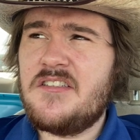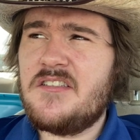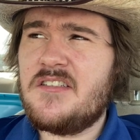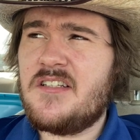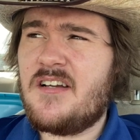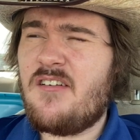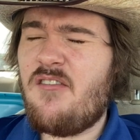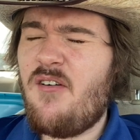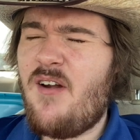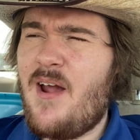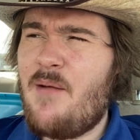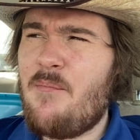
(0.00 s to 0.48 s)
The
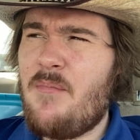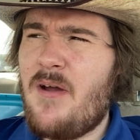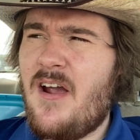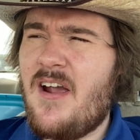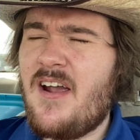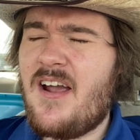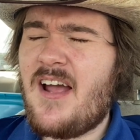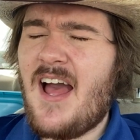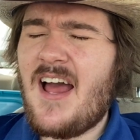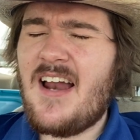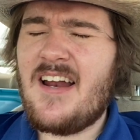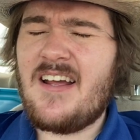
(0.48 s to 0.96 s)

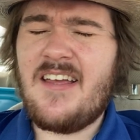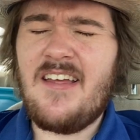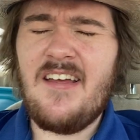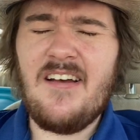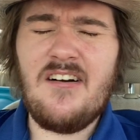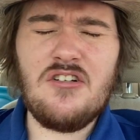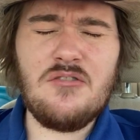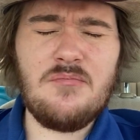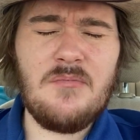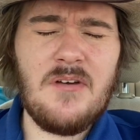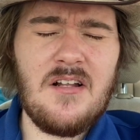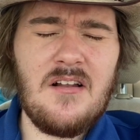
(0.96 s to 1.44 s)
cranberry kind of
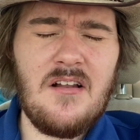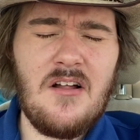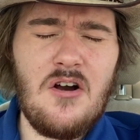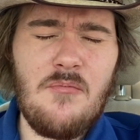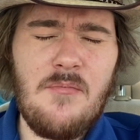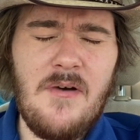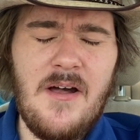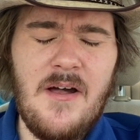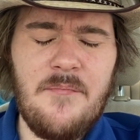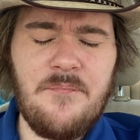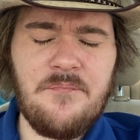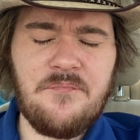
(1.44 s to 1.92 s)
kills me a little
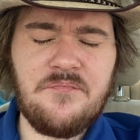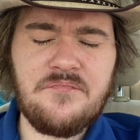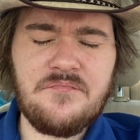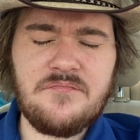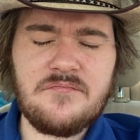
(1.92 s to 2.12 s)
bit.